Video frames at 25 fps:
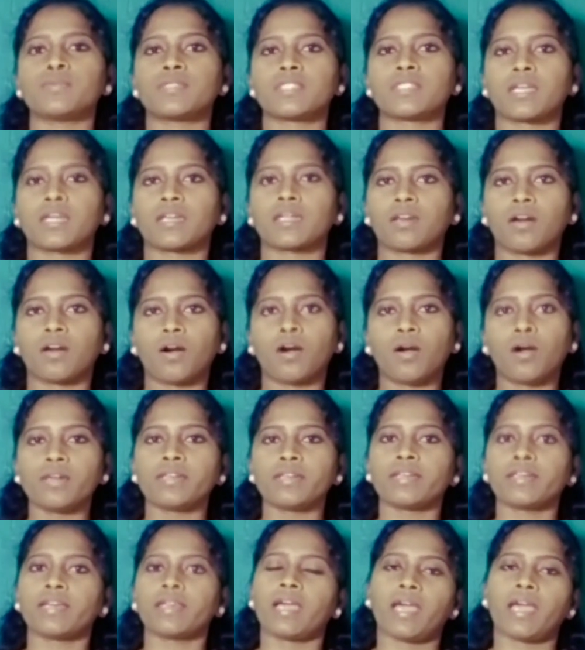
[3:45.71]
called
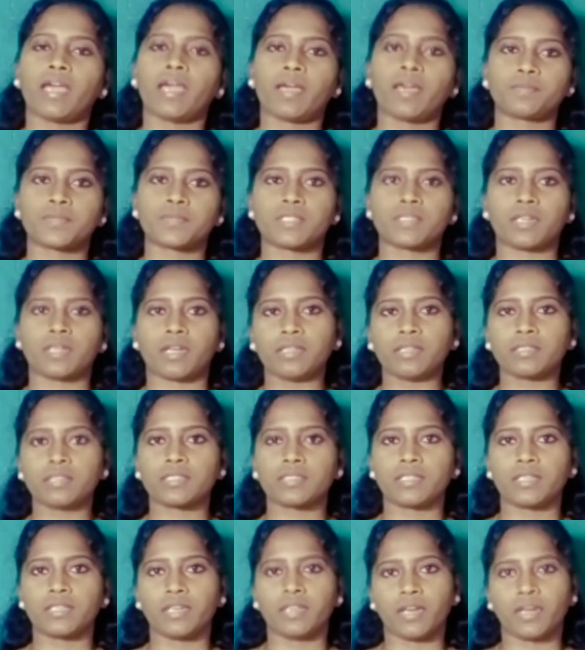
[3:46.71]
abstract
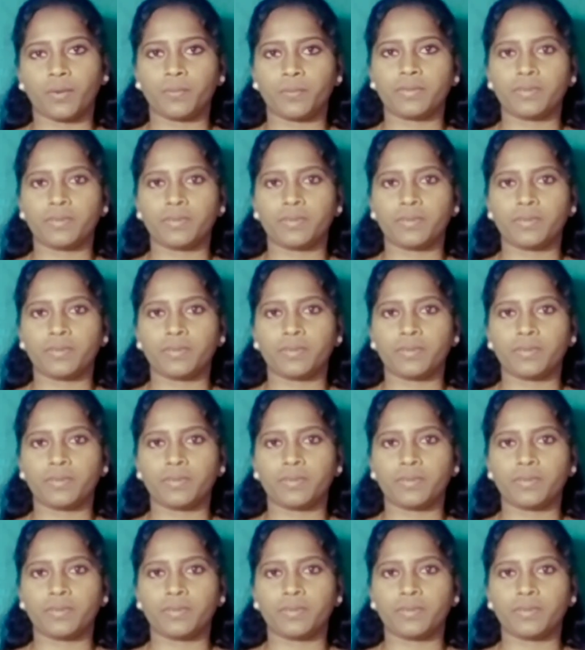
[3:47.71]
noun.